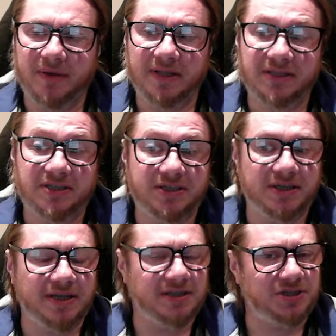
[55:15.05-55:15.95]
it's
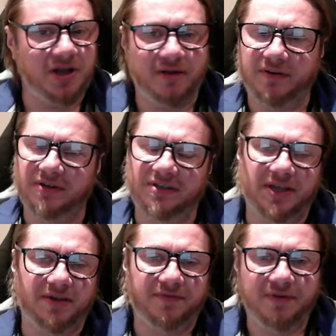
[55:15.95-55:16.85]
it's not very
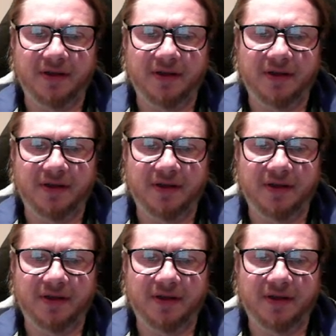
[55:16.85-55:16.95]
safe.